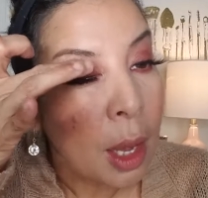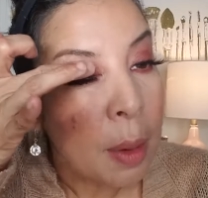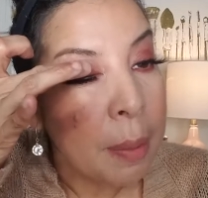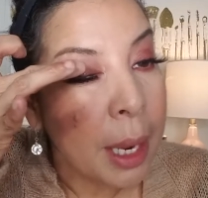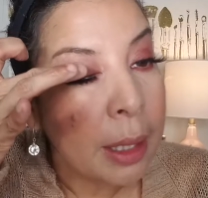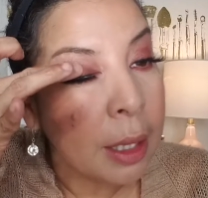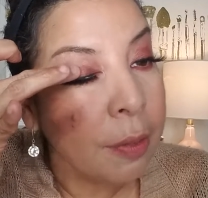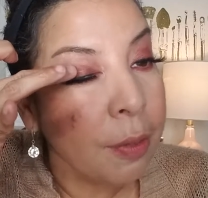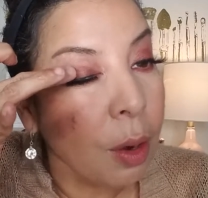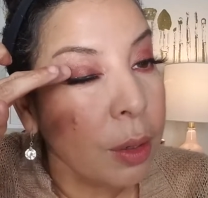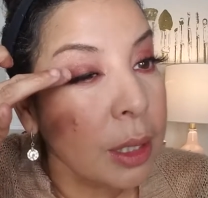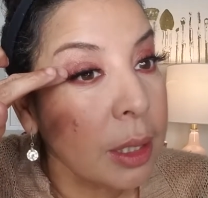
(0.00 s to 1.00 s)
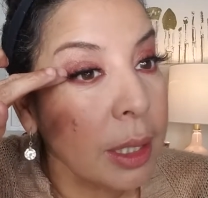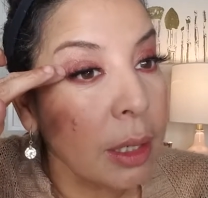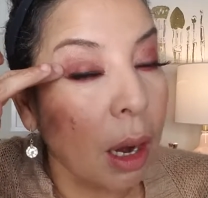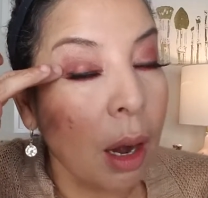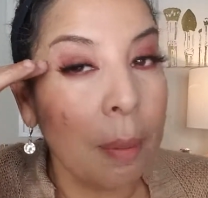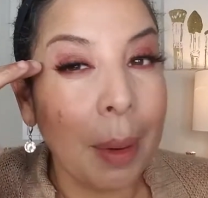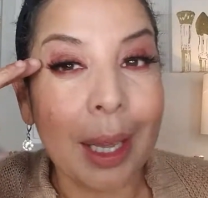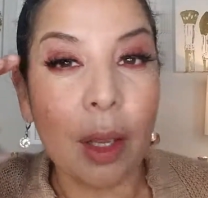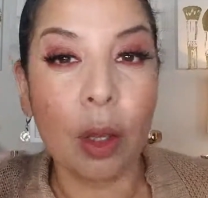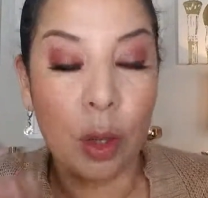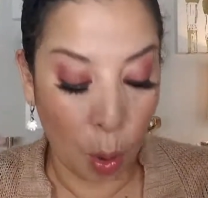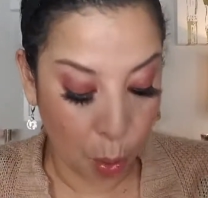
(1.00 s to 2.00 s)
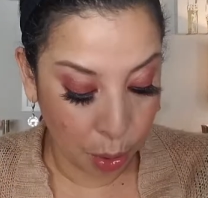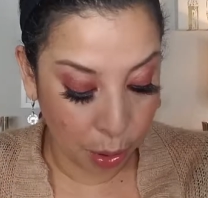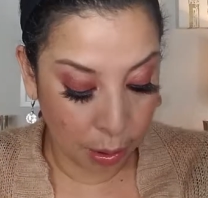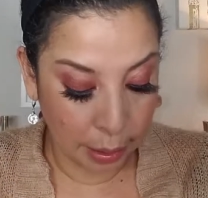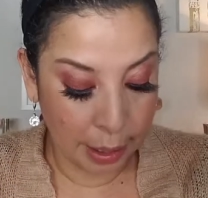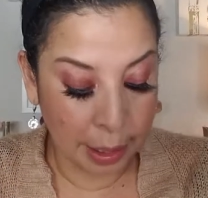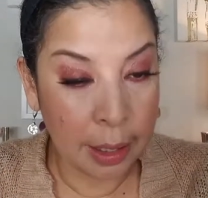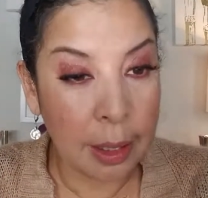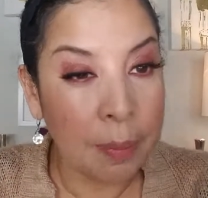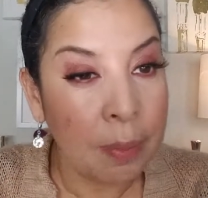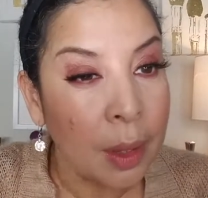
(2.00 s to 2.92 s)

mainly focusing on my lower lid.